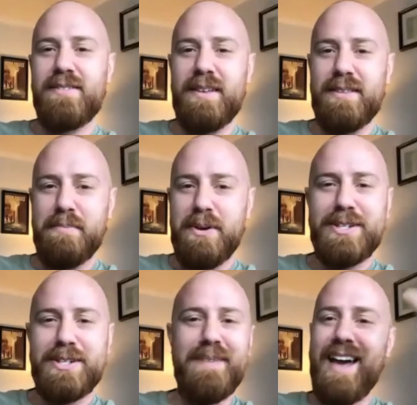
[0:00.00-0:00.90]
the
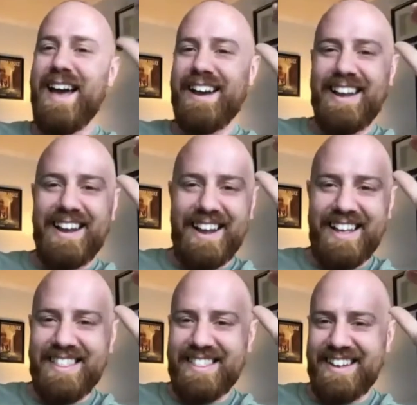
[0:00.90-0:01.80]
pushback,
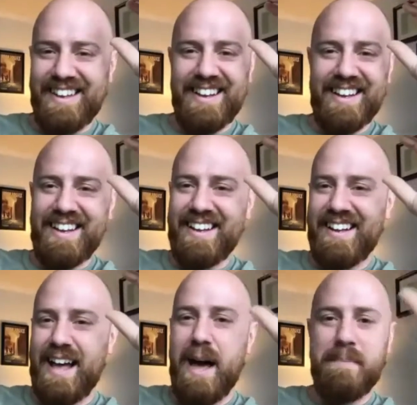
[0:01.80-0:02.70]
the
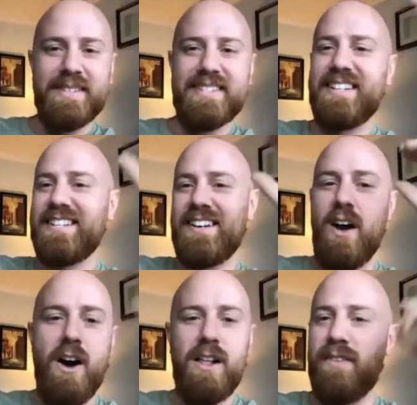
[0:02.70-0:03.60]
opposition,
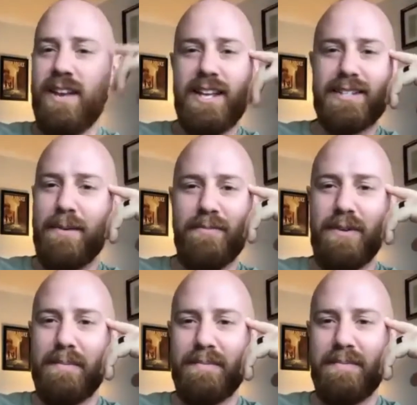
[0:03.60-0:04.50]
all of it has come
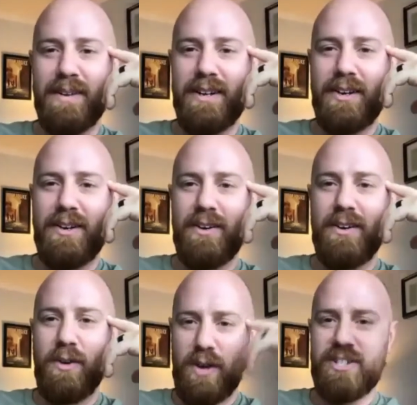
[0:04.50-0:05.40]
from
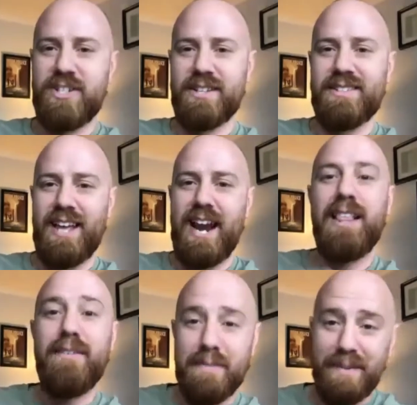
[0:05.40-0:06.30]
Christians. And I live
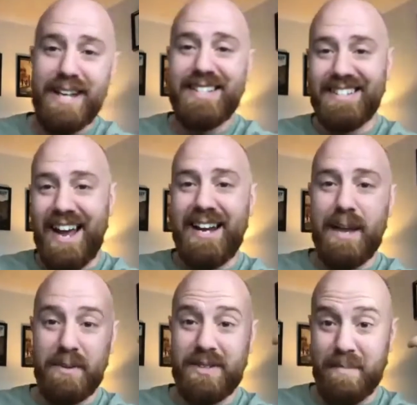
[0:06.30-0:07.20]
in a place that's
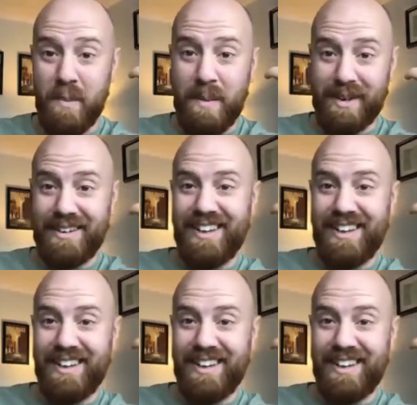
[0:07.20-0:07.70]
98% Mormon.